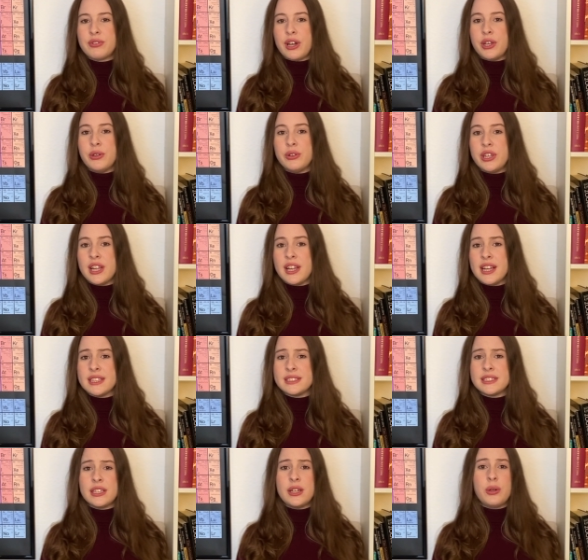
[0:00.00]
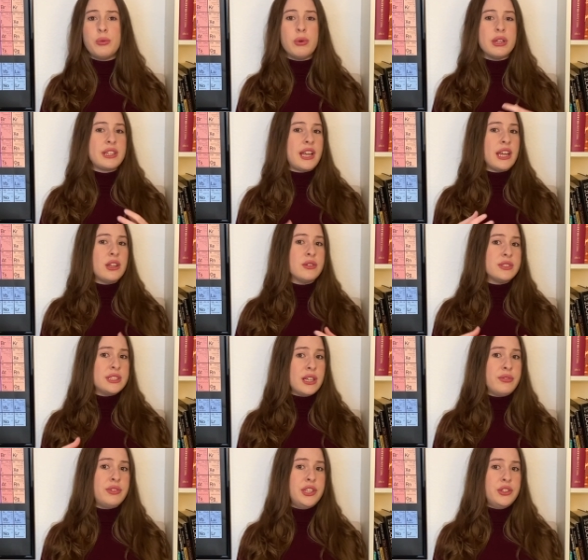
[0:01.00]
Can you tell us what kind of
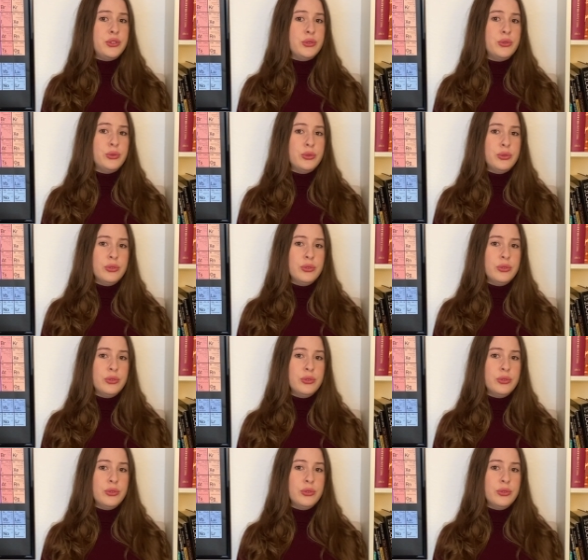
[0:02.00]
stuff did you do?